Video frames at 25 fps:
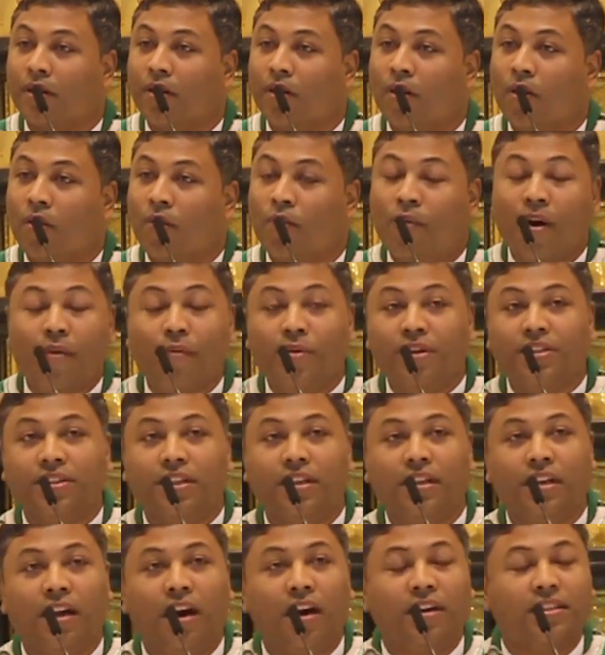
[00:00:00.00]
When was
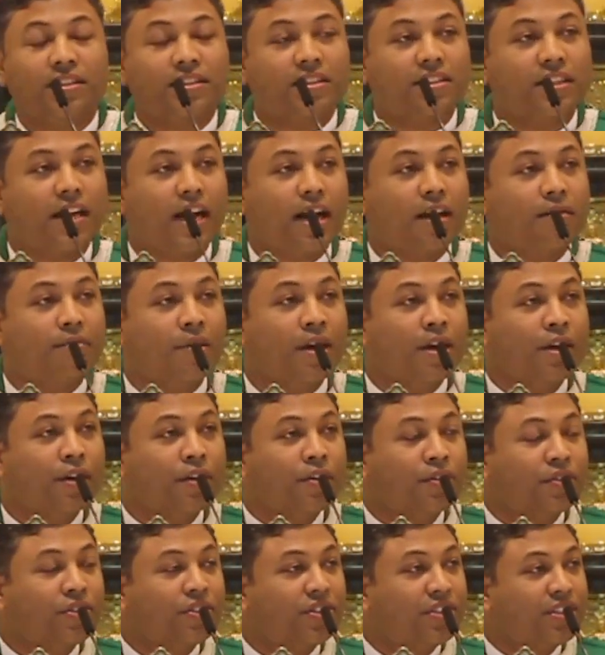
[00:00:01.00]
the last time
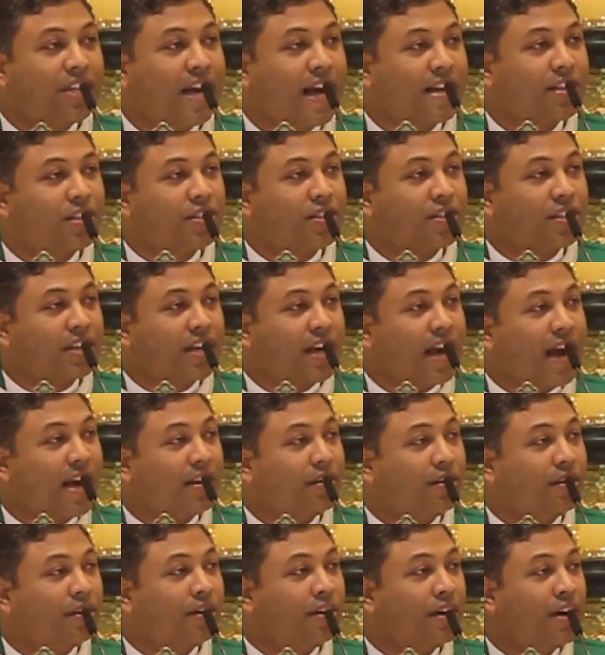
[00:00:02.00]
you sat
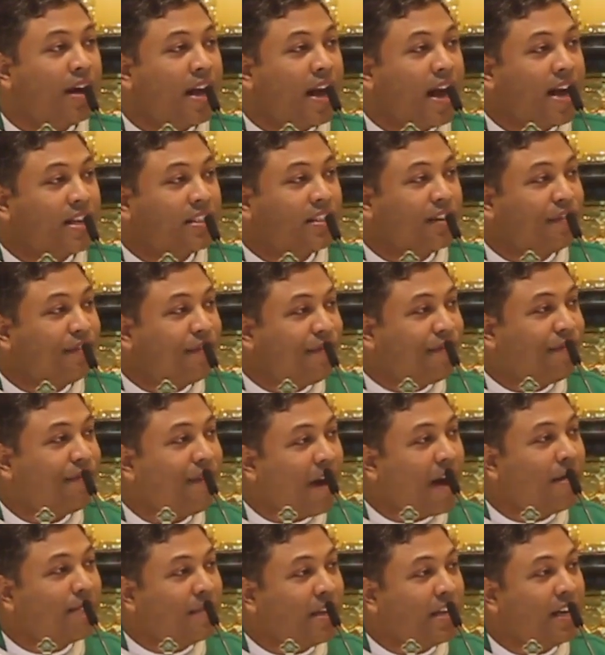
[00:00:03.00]
together as a
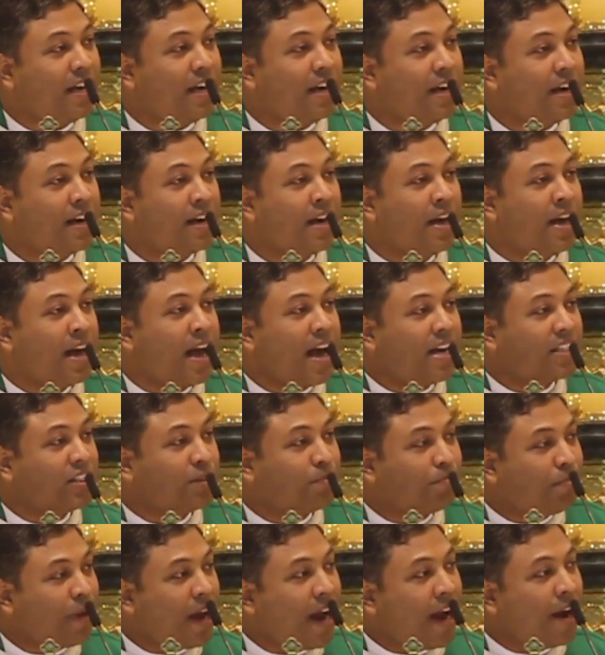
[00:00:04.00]
family, as
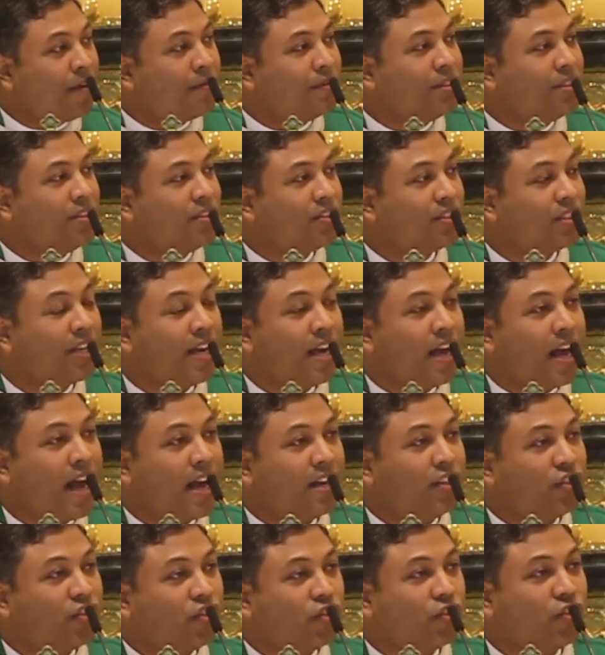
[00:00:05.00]
parents
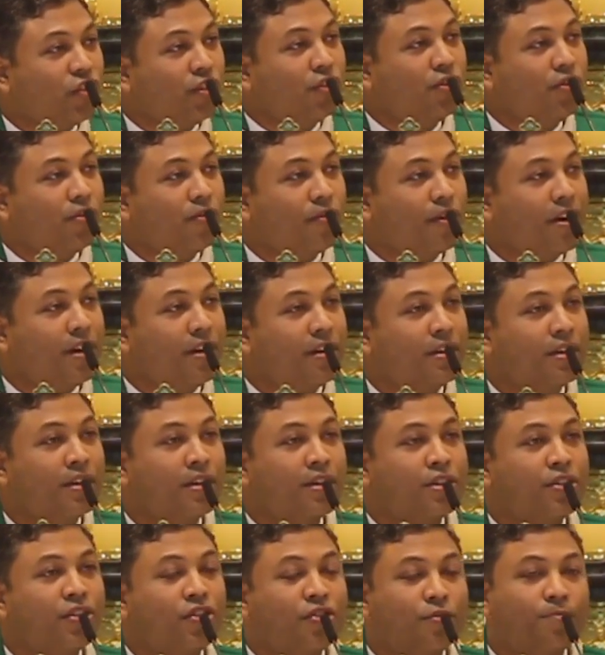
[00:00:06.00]
and children
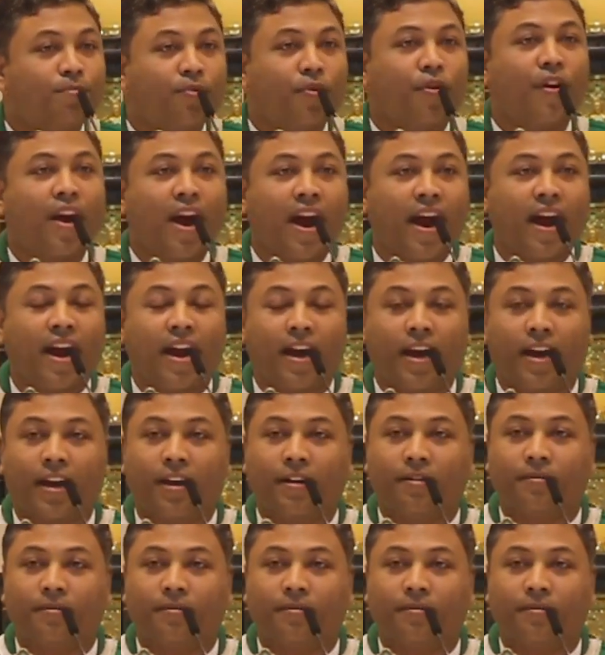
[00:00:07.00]
to pray?